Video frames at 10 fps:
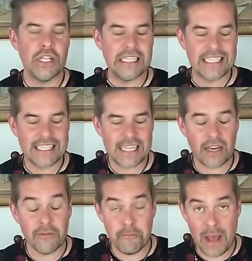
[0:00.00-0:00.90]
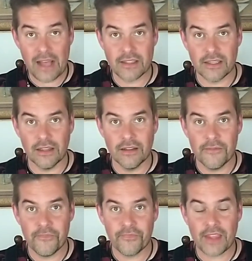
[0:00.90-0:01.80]
instead of
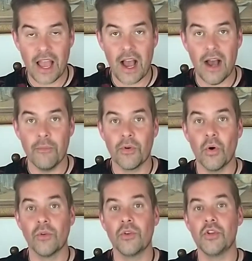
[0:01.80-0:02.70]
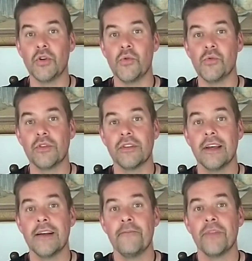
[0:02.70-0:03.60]
basil, I'm going to use
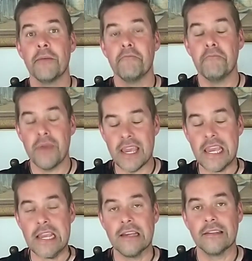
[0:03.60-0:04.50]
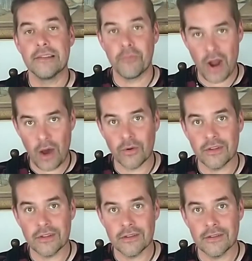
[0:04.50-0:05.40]
pea
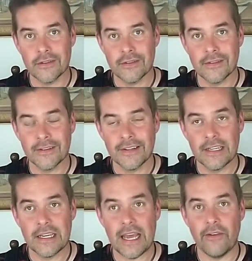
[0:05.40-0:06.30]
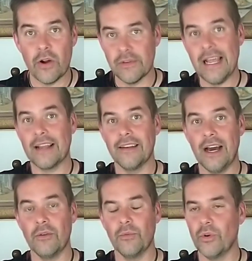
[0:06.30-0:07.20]
sprouts. And I'm like,
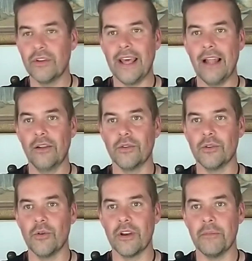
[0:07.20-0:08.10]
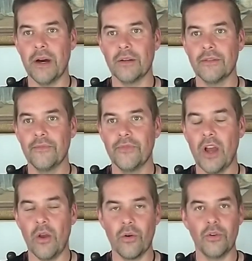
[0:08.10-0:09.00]
now, what the hell are you talking about?
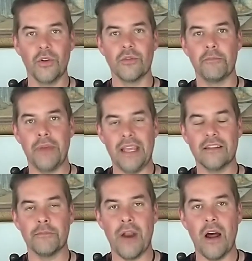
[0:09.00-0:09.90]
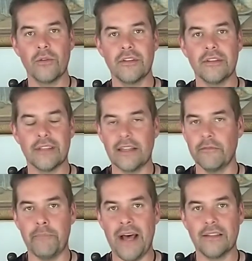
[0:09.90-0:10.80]
Are you going to use pea sprouts
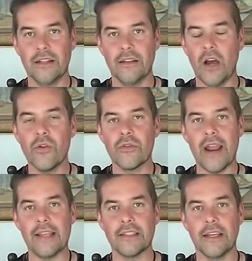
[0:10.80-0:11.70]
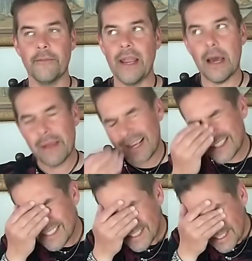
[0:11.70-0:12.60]
instead of basil? Are you crazy? And I'm
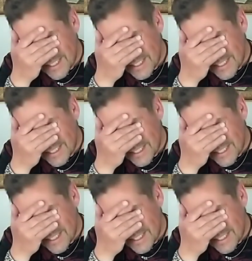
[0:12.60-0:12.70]
like,